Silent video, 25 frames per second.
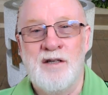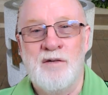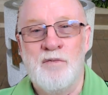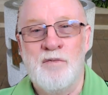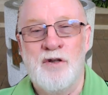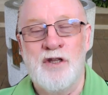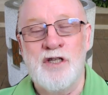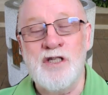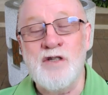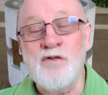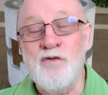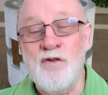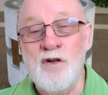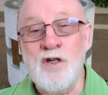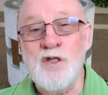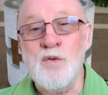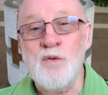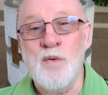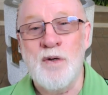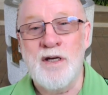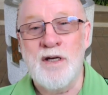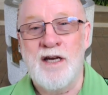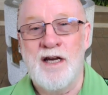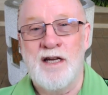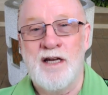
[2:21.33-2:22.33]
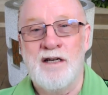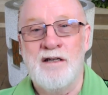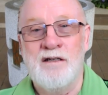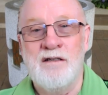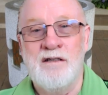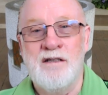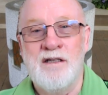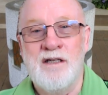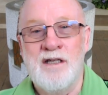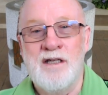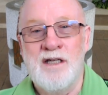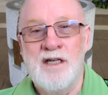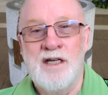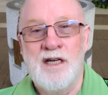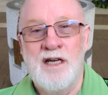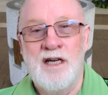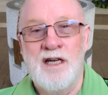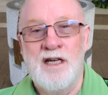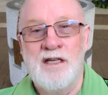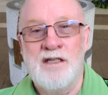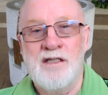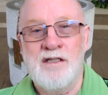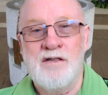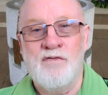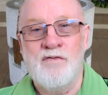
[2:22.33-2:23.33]
But this first weekend,
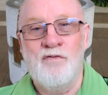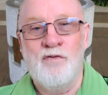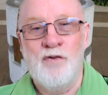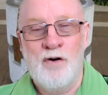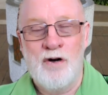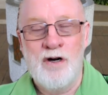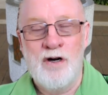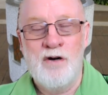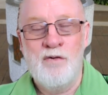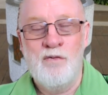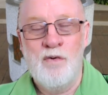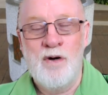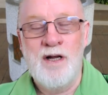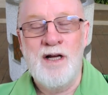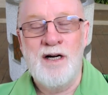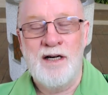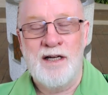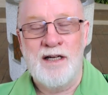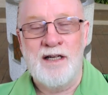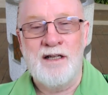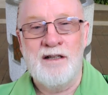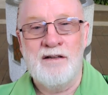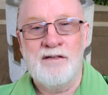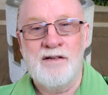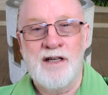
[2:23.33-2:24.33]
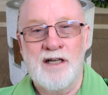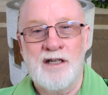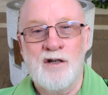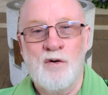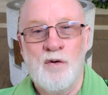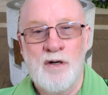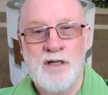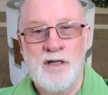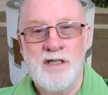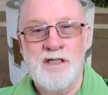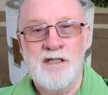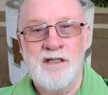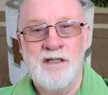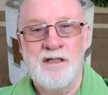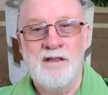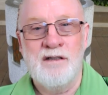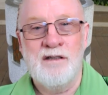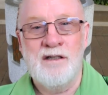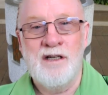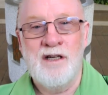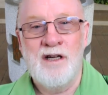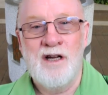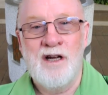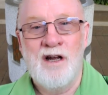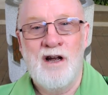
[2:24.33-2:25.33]
it's very really that
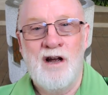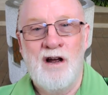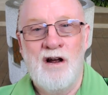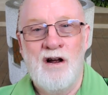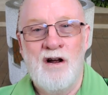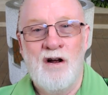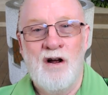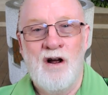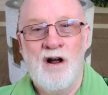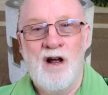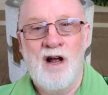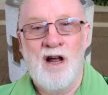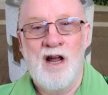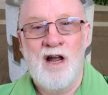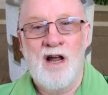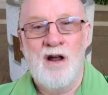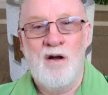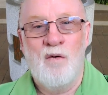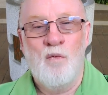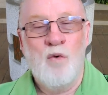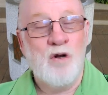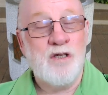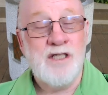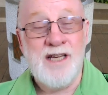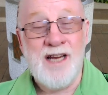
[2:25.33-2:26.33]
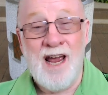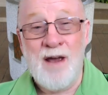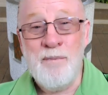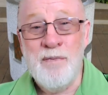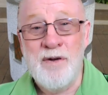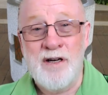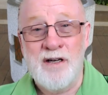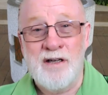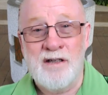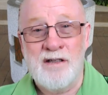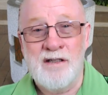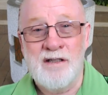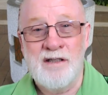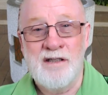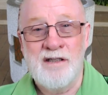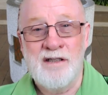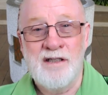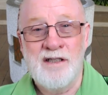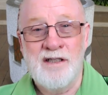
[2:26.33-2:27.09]
question, what's happened?